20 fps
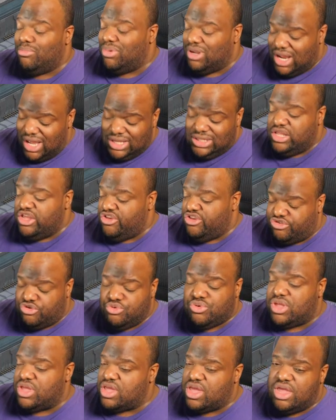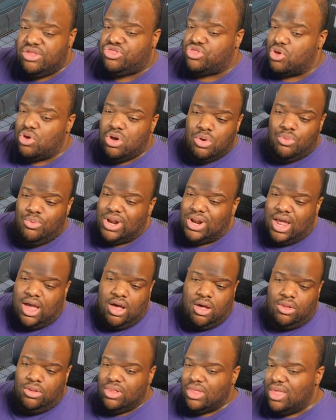but at least you can get through it
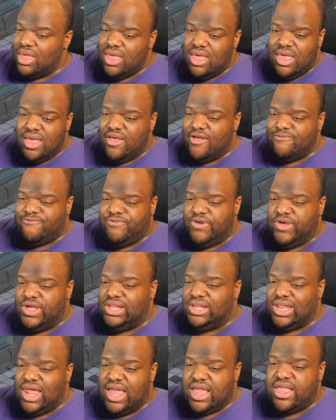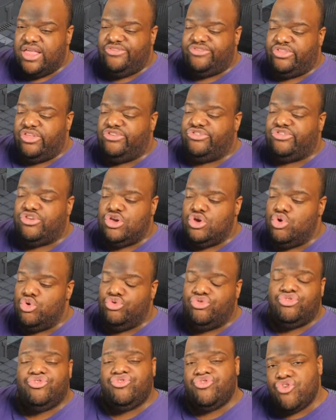without uh, feeling like it's this
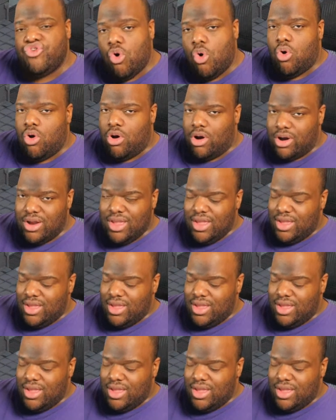huge chore.